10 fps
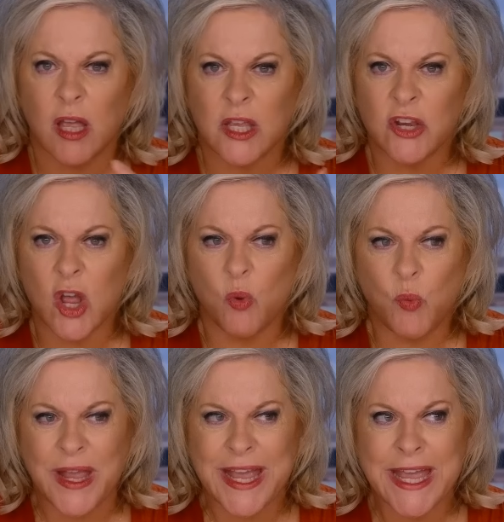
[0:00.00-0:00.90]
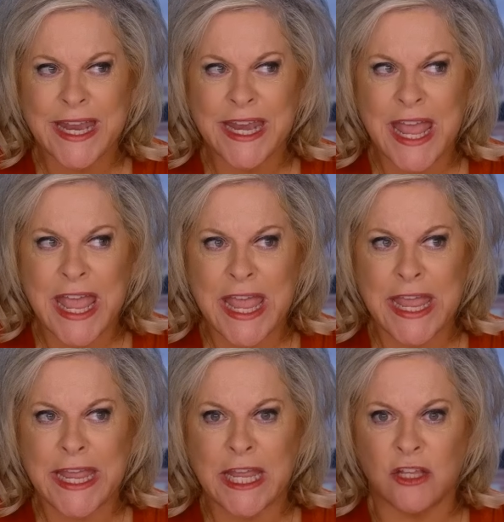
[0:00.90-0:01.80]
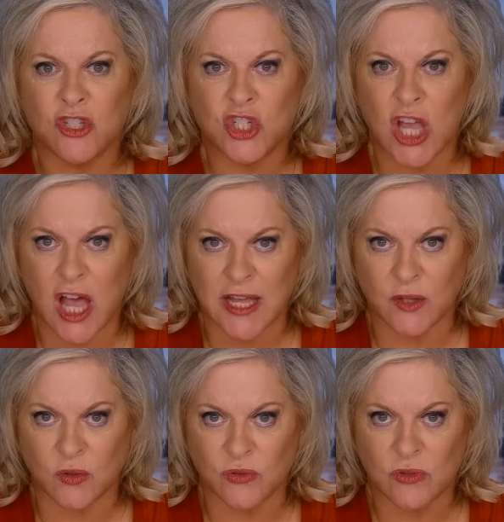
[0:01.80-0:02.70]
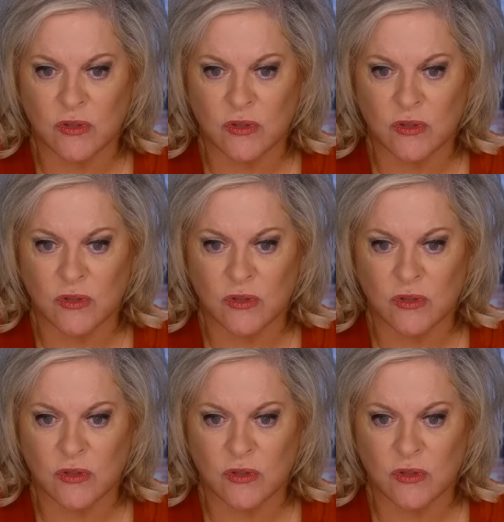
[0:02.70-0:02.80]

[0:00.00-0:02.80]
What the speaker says: you know, when a child